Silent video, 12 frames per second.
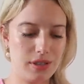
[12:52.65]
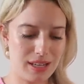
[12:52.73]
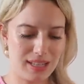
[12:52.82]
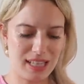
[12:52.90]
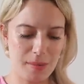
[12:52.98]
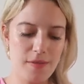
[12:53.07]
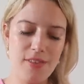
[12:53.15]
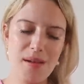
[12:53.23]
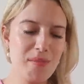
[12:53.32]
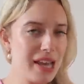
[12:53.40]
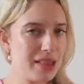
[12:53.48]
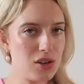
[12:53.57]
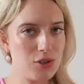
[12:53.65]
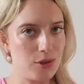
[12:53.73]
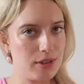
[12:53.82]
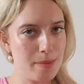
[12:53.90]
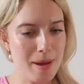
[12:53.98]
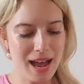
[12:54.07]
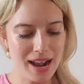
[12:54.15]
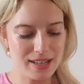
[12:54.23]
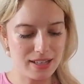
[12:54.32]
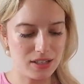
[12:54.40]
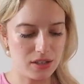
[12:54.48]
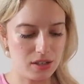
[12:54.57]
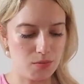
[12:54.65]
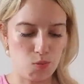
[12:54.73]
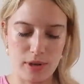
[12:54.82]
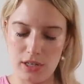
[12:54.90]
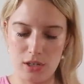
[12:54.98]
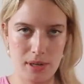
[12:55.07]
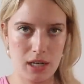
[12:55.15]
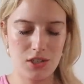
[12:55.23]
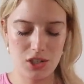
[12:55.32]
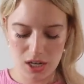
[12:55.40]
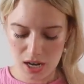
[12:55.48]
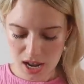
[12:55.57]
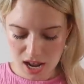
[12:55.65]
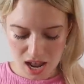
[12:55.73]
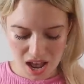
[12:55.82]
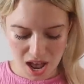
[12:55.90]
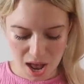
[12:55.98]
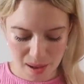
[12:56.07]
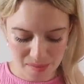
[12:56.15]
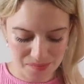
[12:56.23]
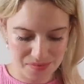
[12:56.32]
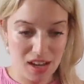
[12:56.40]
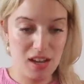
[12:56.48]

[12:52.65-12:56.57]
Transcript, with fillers: because some of them, like the shoulder pads, it's just way too much. Um,